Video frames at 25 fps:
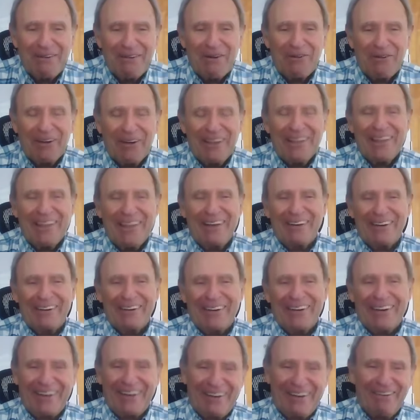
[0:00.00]
when
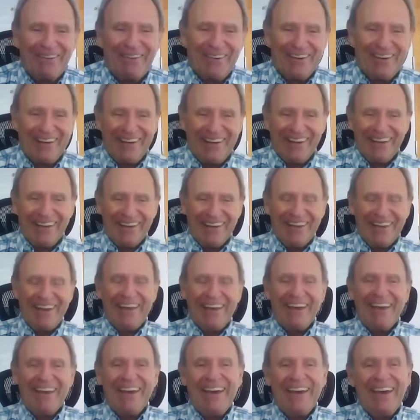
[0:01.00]
they're gone.
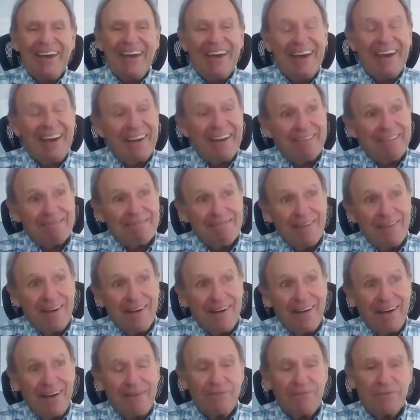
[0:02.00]

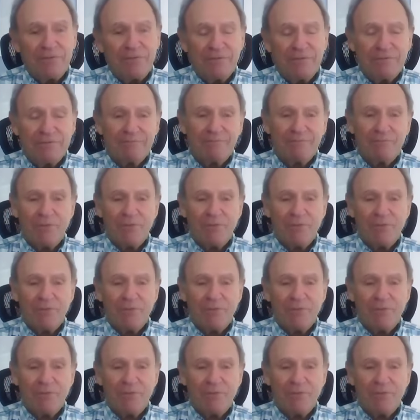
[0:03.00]
And I've